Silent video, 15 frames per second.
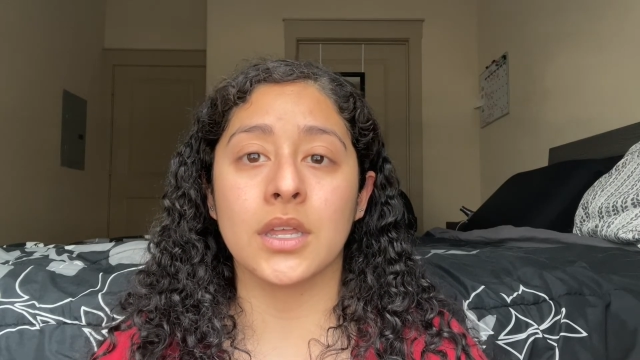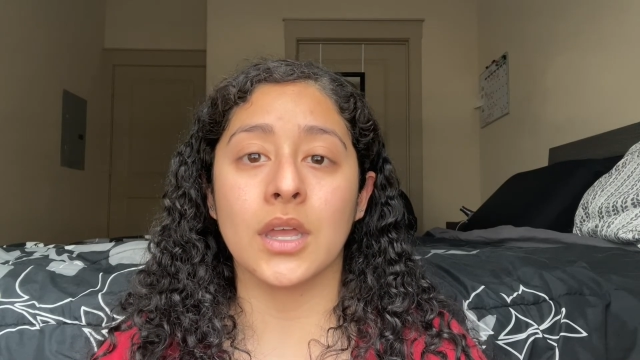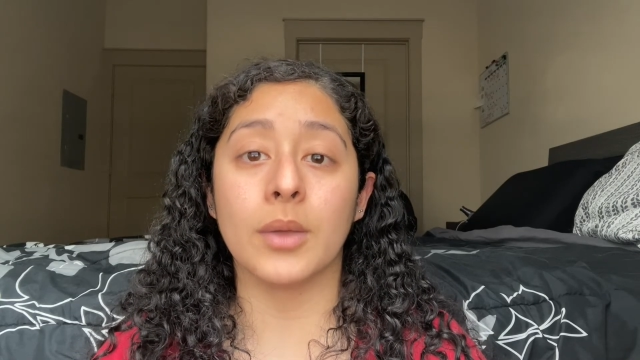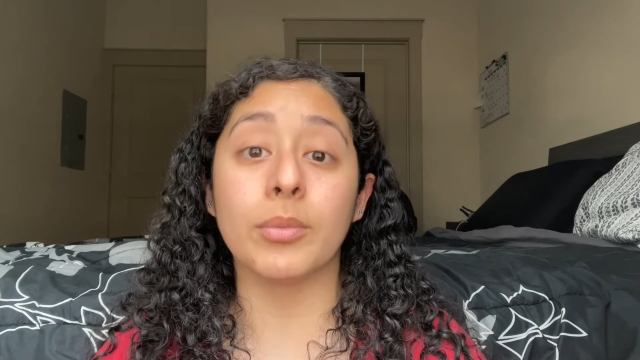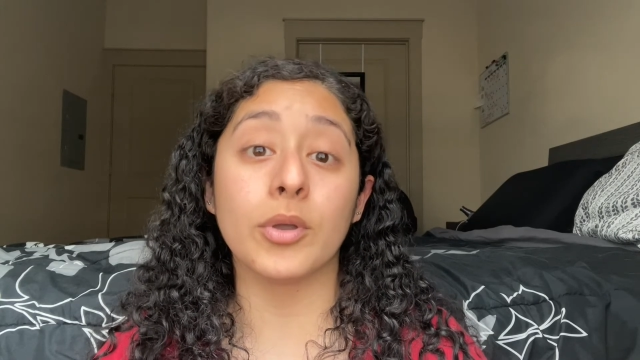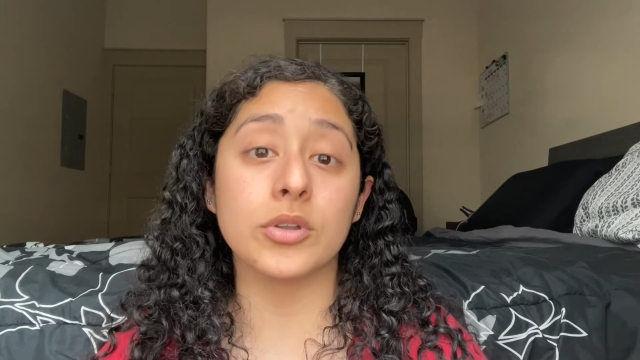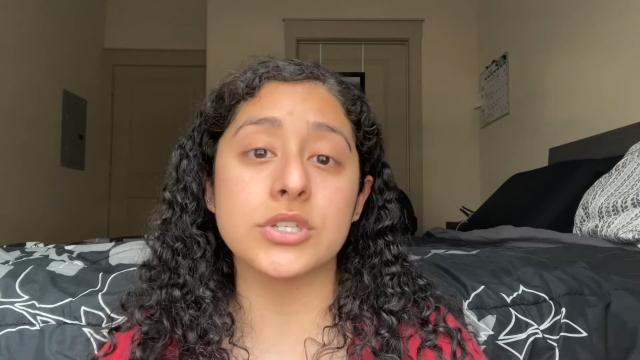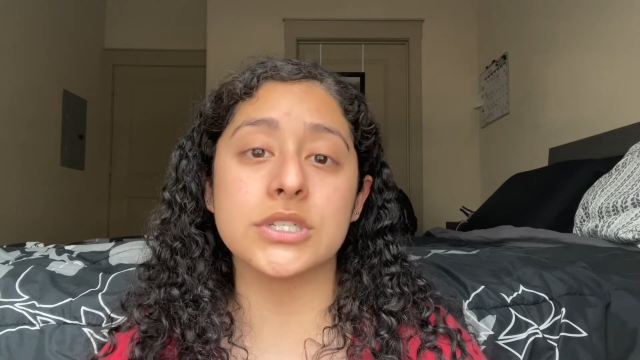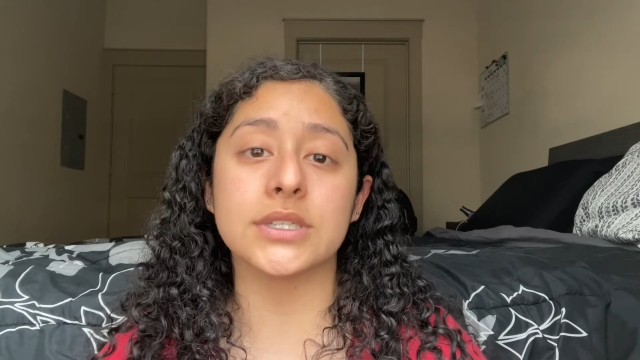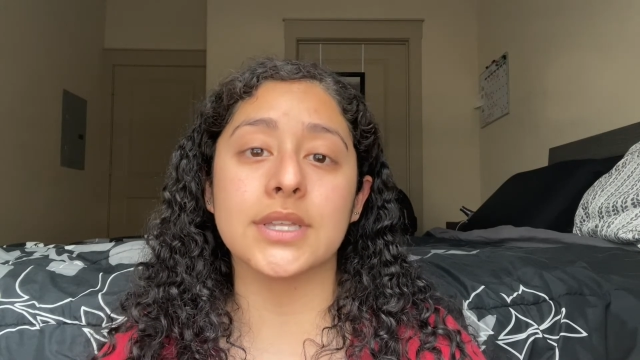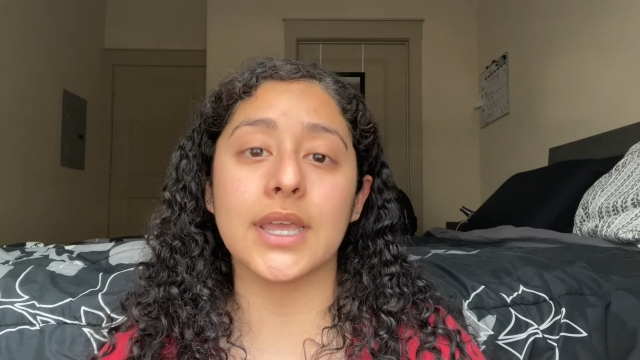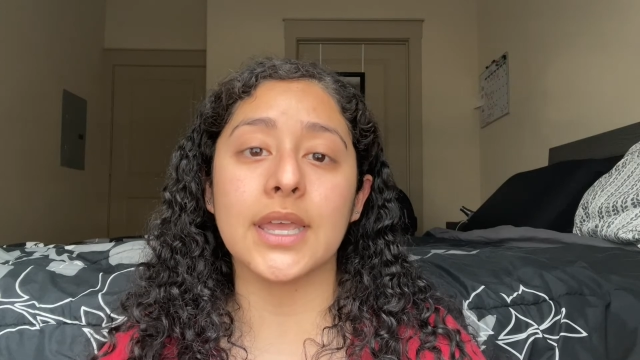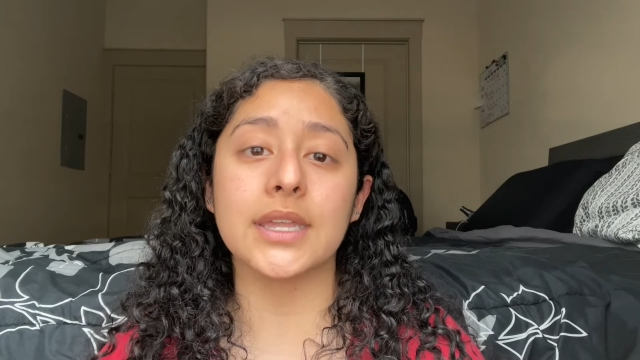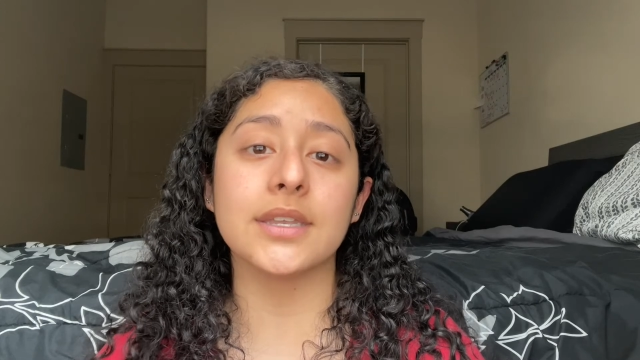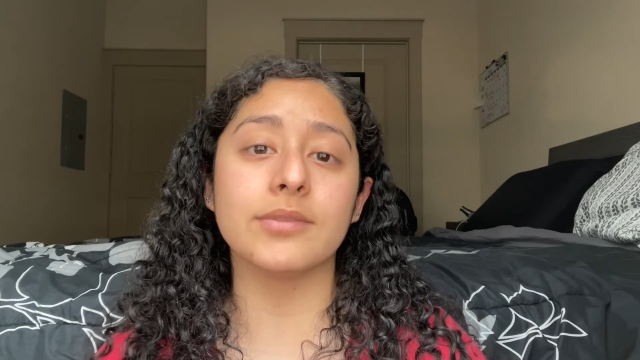approaching the
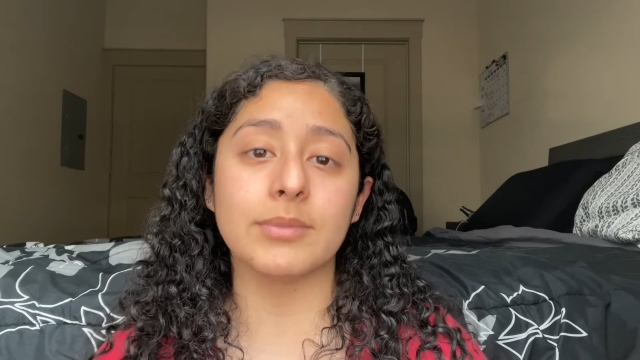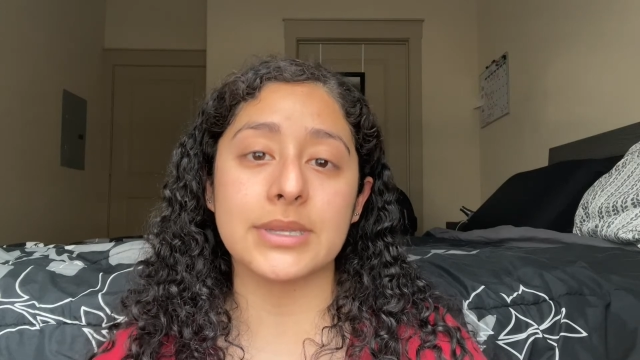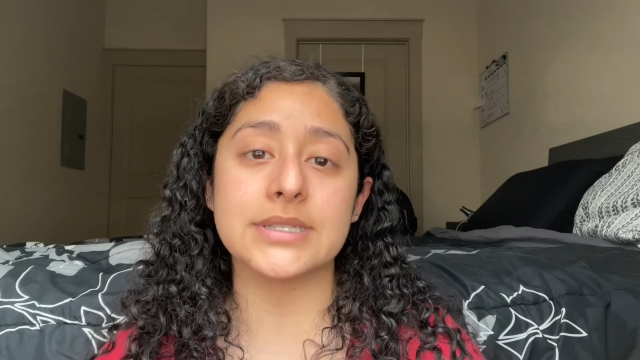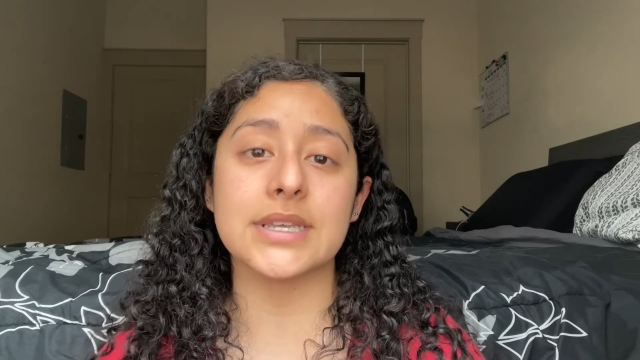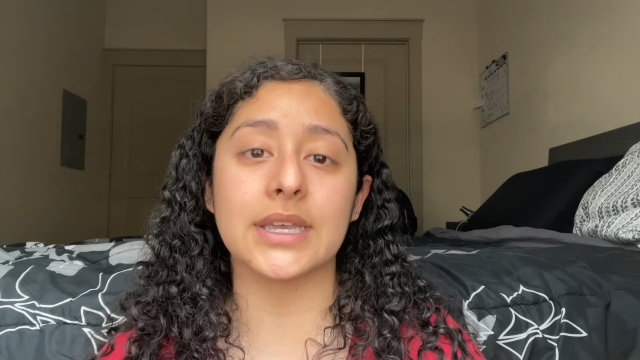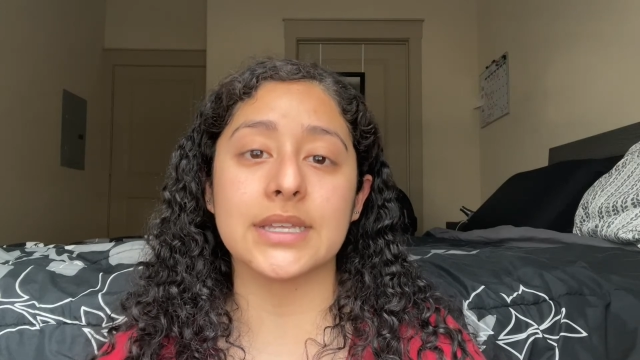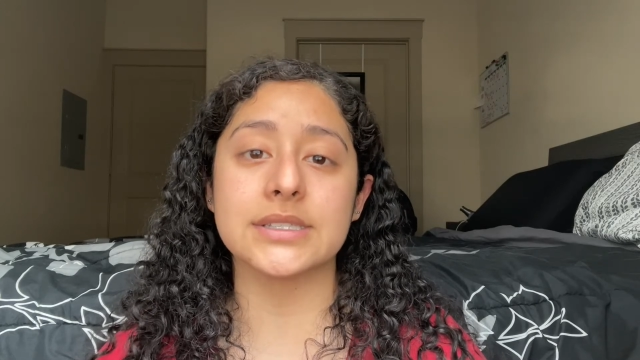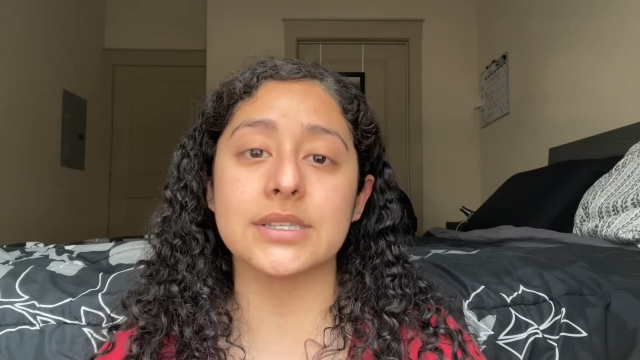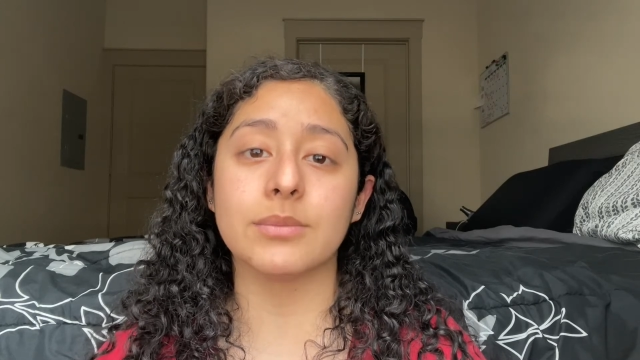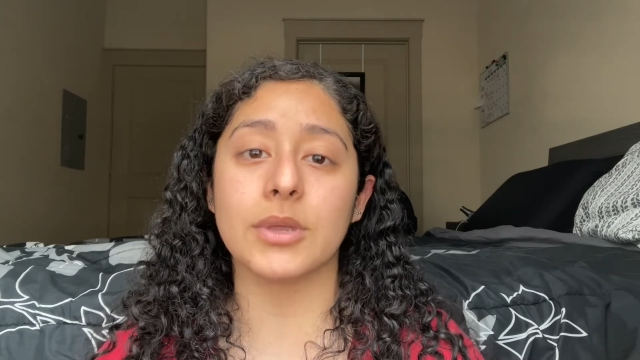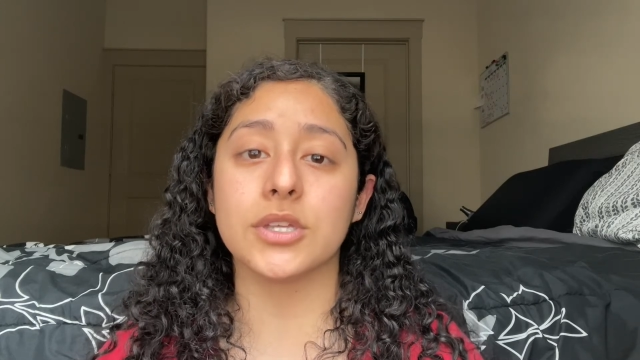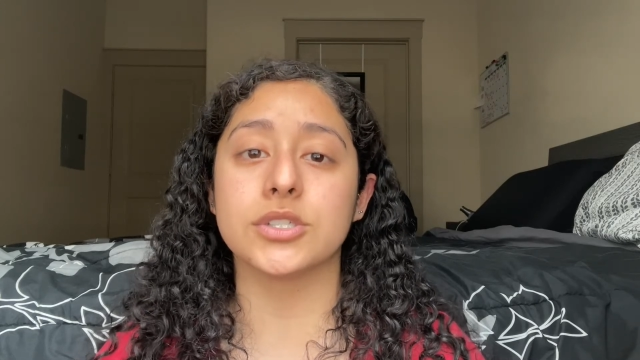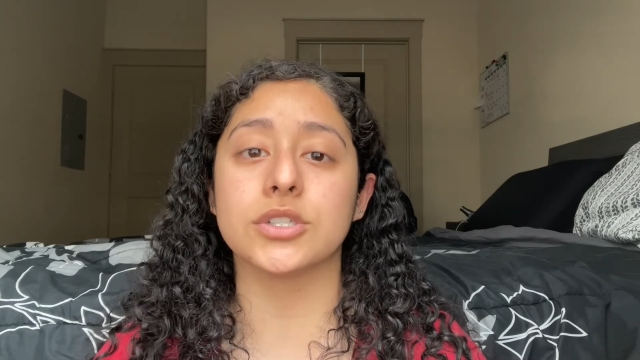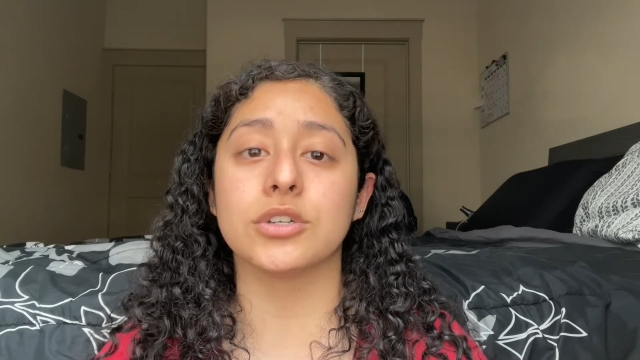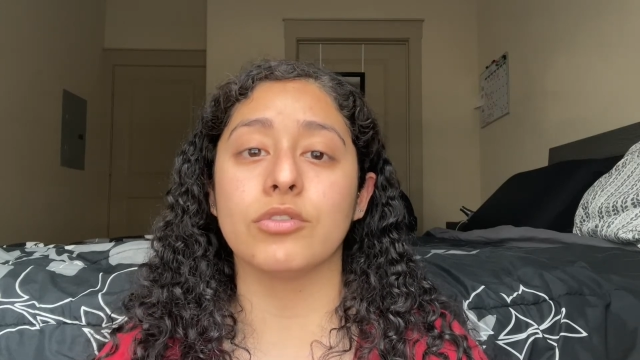end of my second
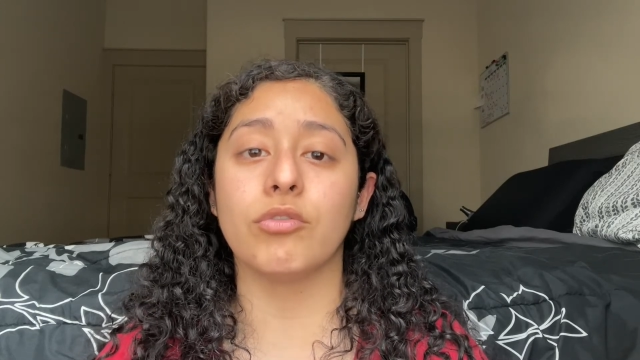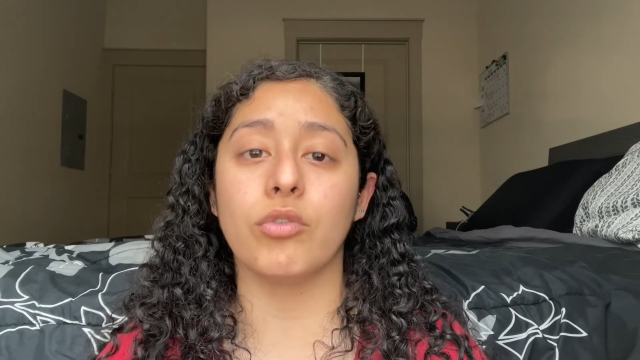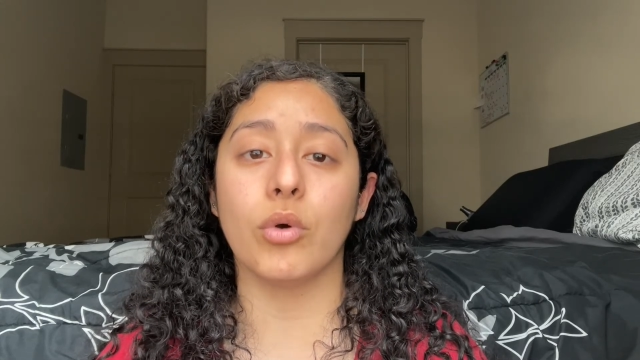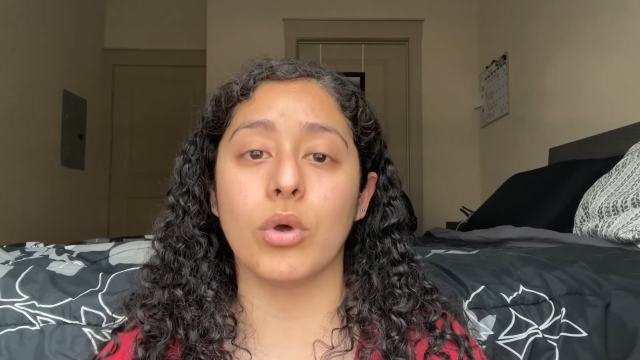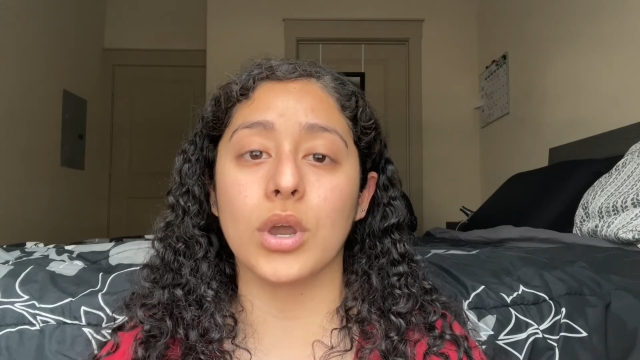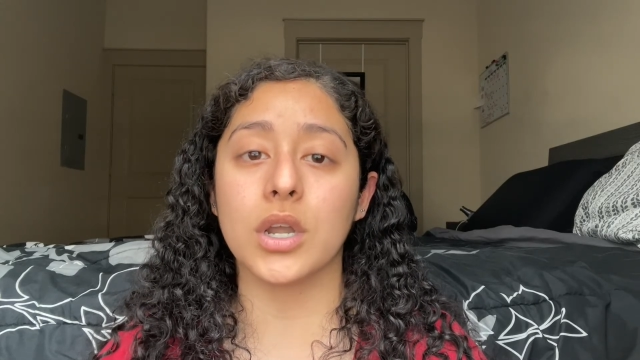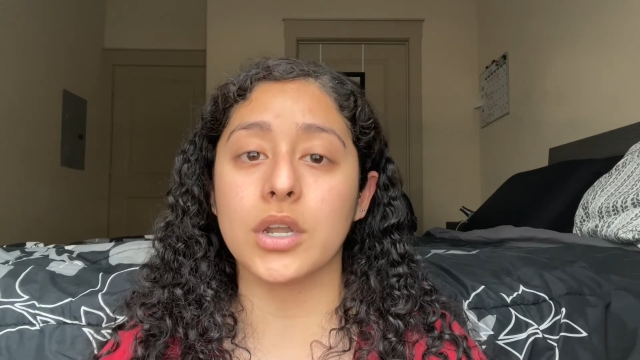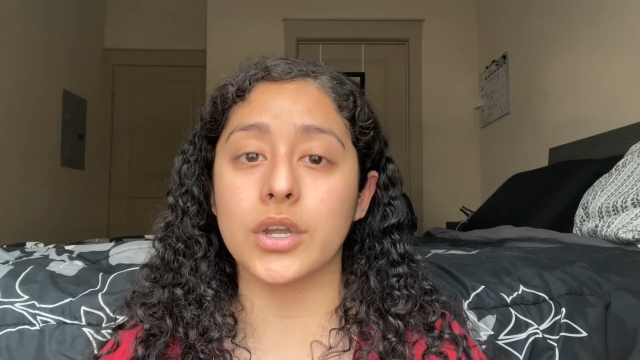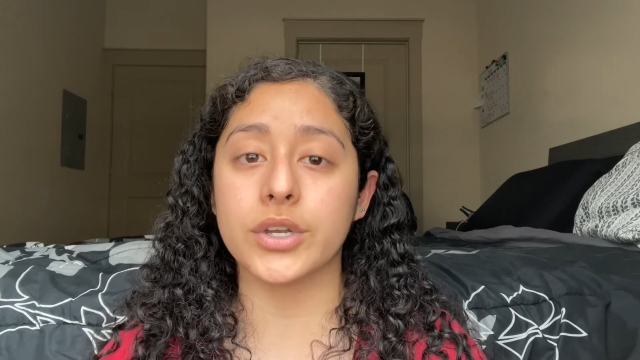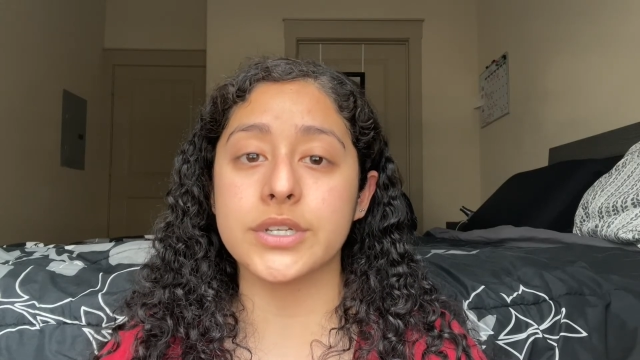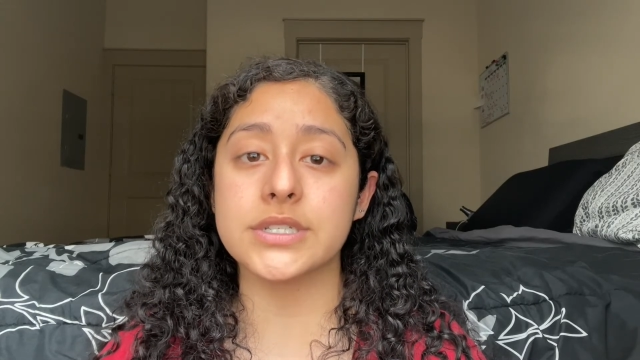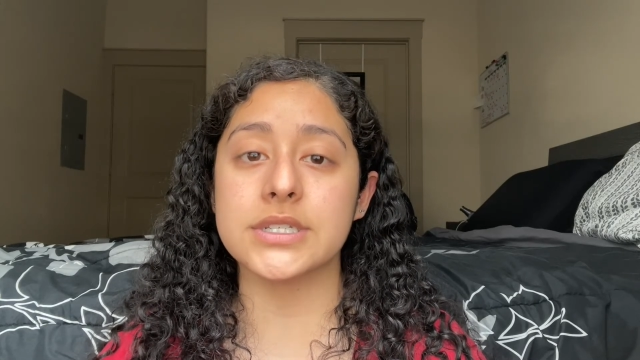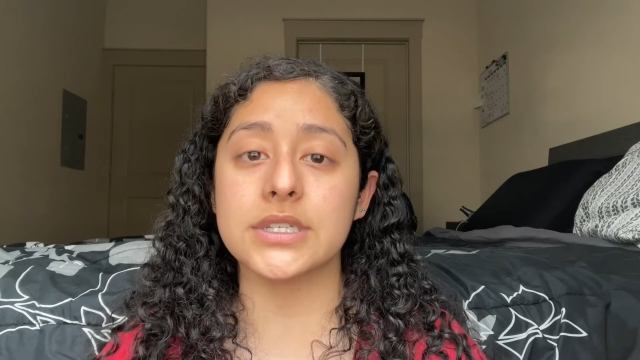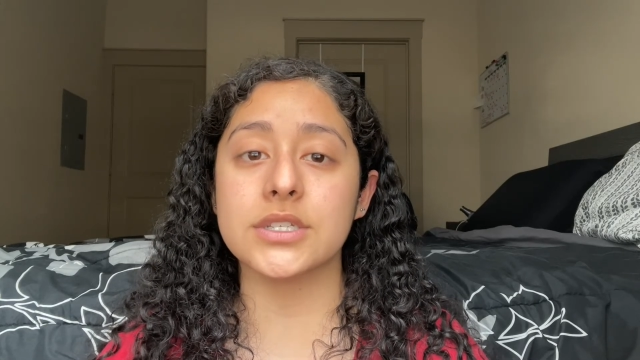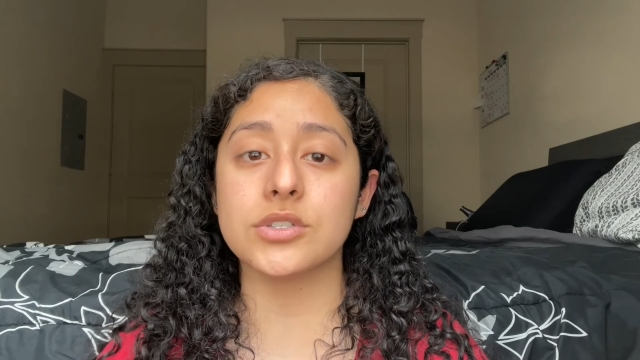semester for
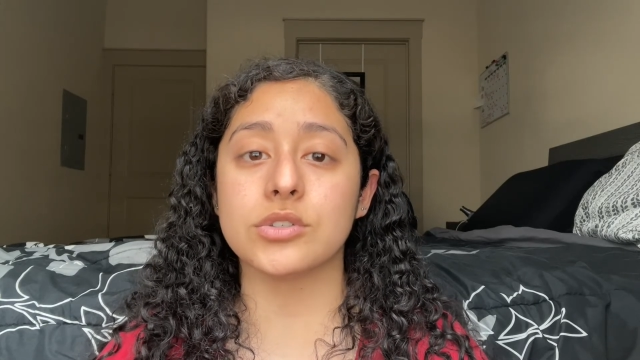nursing,